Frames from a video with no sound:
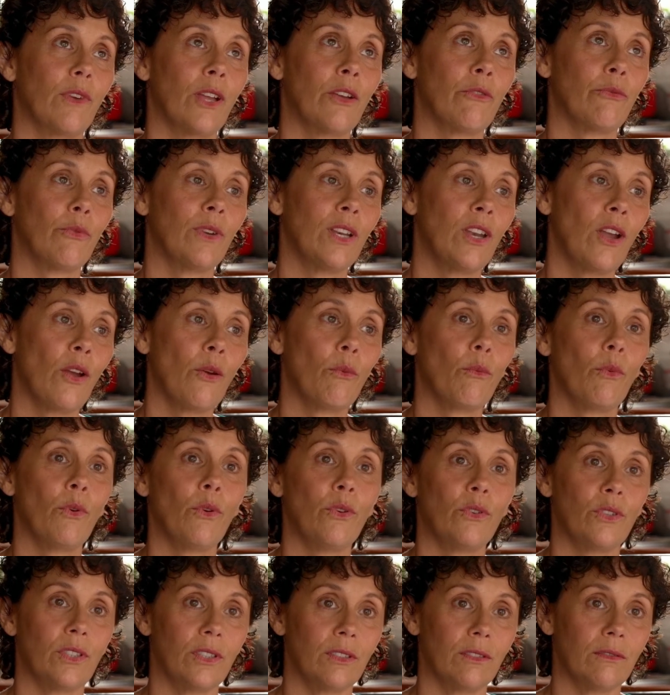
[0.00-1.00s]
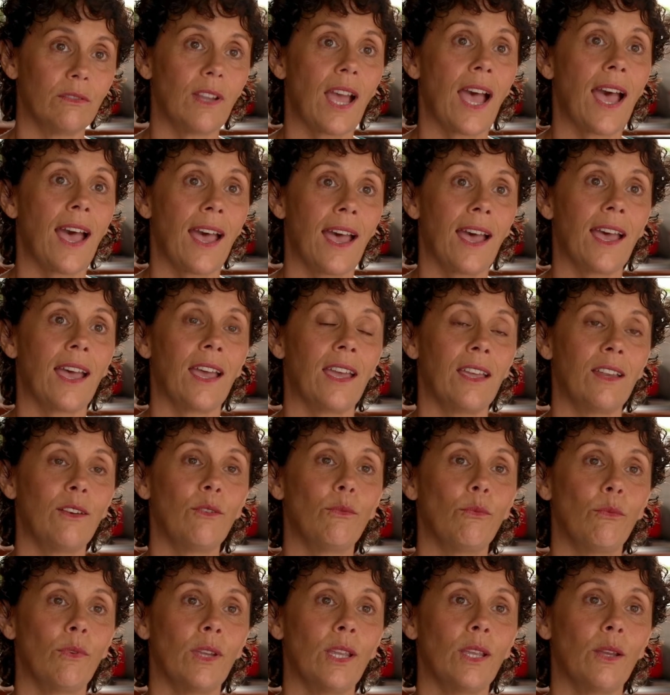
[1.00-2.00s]
if we don't work hard,
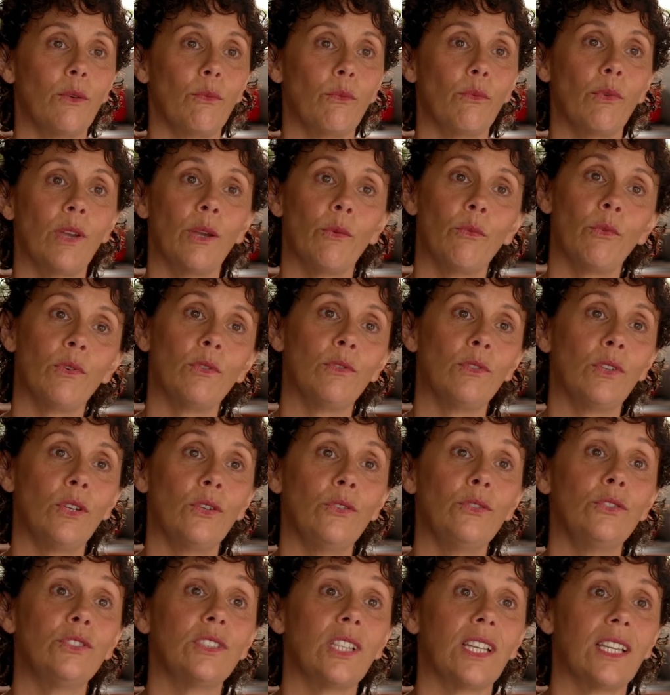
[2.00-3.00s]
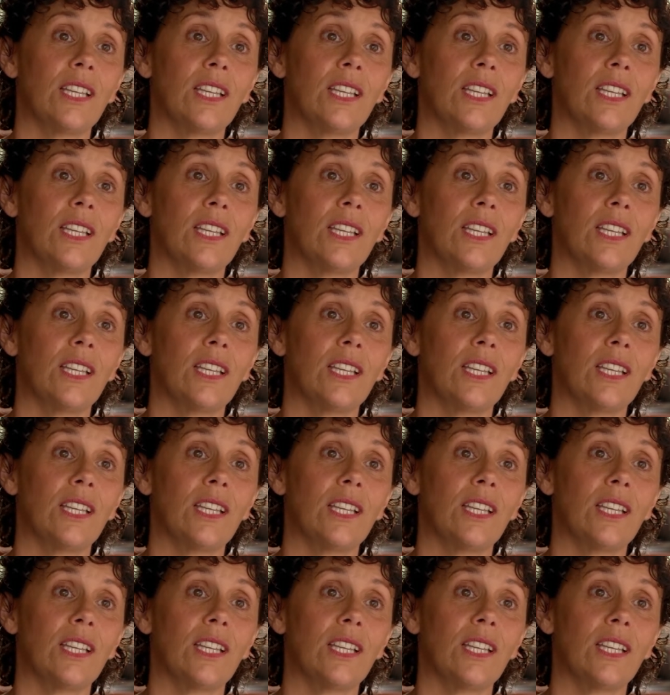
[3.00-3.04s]
we will lose